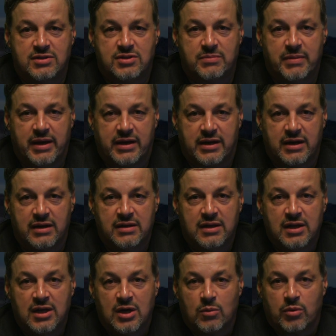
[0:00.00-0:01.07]
and Jamaica
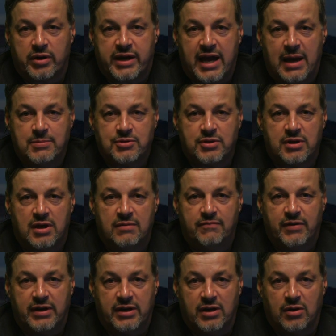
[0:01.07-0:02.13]
were captured on
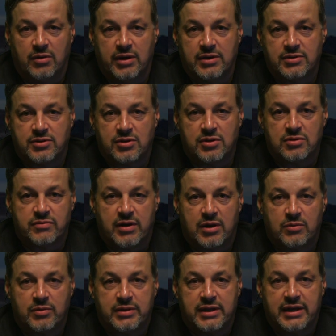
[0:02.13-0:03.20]
video and turned
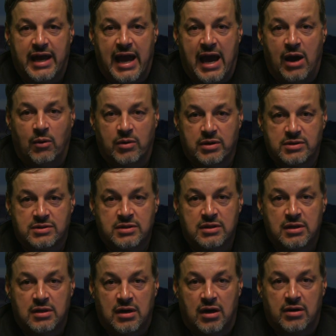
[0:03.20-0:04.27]
around within hours
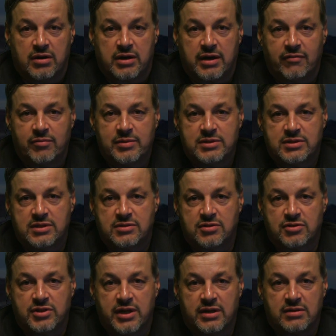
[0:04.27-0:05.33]
on our government sister
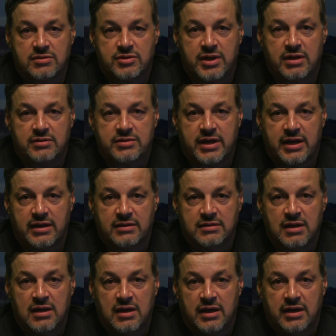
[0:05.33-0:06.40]
channel, Channel 10,
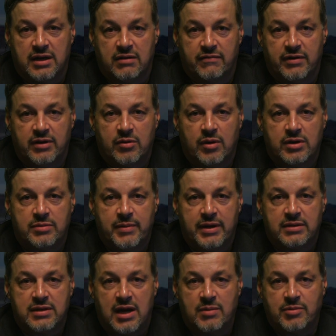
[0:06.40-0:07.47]
and our video on
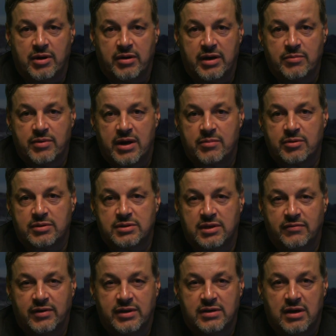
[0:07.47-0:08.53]
demand library at
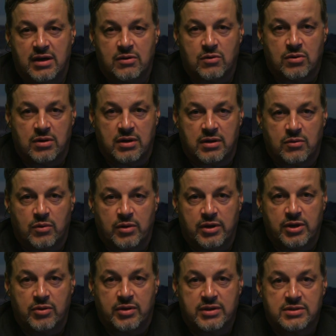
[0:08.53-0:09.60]
BrattleboroTV.org, where
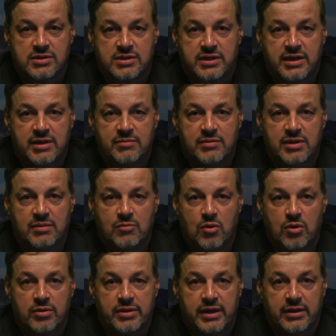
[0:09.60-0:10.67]
you can skim the
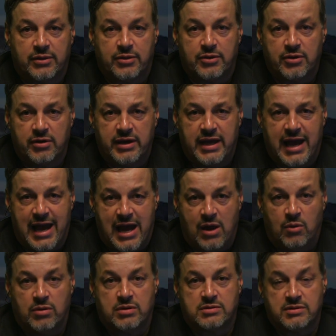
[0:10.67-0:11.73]
more than 30
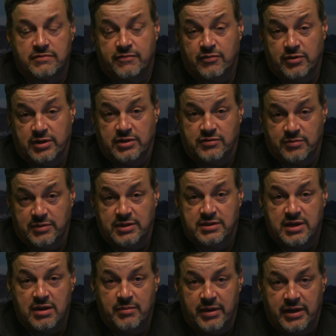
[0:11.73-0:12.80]
hours of footage from these
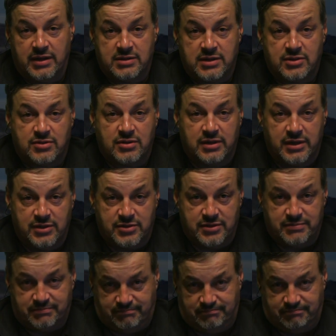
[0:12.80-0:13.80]
town meetings at your leisure.